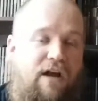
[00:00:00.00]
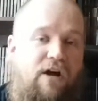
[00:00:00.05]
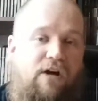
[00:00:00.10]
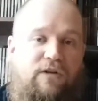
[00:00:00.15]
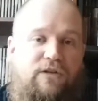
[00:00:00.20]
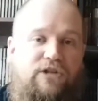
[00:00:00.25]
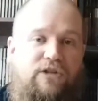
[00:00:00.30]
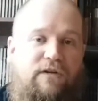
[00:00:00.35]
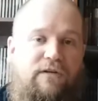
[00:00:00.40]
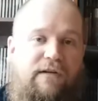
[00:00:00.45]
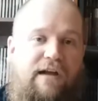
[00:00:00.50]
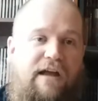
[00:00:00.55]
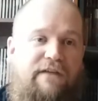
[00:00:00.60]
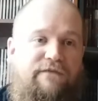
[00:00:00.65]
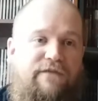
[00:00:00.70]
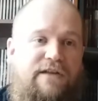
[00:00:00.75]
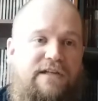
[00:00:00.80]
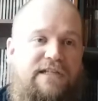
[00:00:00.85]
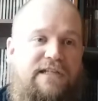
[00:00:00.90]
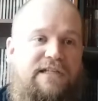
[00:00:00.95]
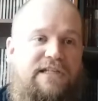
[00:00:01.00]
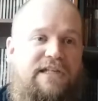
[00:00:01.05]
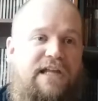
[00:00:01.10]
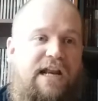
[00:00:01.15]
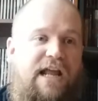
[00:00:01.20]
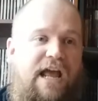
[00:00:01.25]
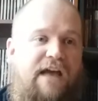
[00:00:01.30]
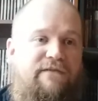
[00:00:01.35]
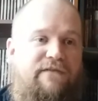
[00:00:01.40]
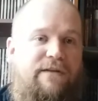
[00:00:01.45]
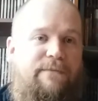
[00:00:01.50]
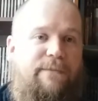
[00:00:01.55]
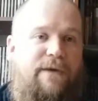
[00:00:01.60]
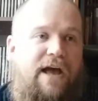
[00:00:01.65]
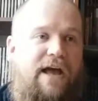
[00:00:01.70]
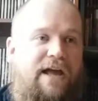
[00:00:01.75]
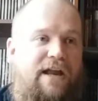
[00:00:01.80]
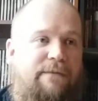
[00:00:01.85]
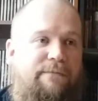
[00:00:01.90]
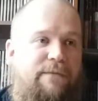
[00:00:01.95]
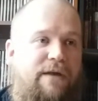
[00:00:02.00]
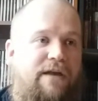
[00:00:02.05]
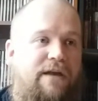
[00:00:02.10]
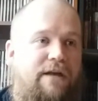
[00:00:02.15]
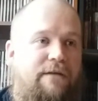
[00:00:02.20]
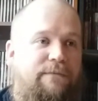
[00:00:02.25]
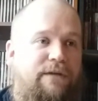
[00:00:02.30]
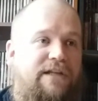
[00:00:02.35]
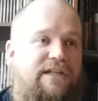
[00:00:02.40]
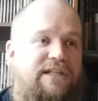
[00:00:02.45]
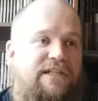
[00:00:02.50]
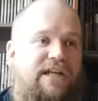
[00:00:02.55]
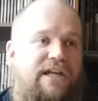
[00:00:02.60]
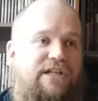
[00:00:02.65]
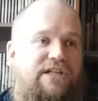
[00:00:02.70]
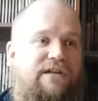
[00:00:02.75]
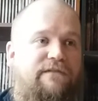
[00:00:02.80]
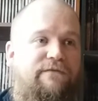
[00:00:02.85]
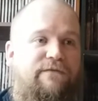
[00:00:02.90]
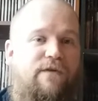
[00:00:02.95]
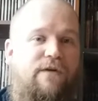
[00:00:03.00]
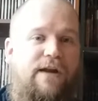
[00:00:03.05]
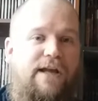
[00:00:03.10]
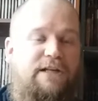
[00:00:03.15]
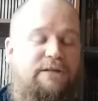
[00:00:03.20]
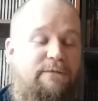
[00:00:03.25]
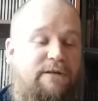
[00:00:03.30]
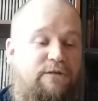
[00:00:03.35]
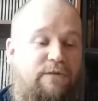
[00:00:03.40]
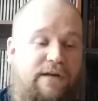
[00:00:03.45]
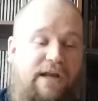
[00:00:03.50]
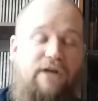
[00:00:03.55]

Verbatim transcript: ultra graphics instead of having to buy a PlayStation 4 and Xbox One.